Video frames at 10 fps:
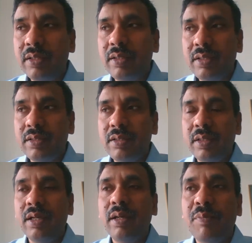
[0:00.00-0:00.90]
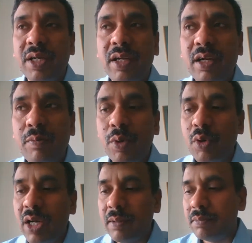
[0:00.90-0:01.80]
this particular
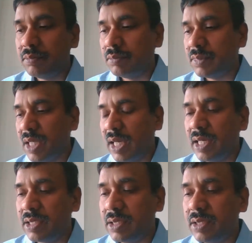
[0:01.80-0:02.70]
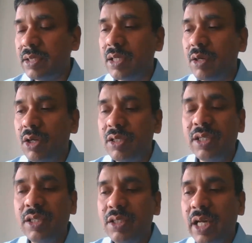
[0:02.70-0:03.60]
program has got the
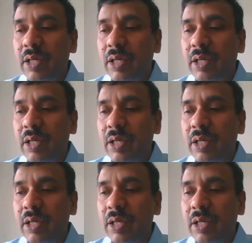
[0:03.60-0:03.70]
Niti Aayog,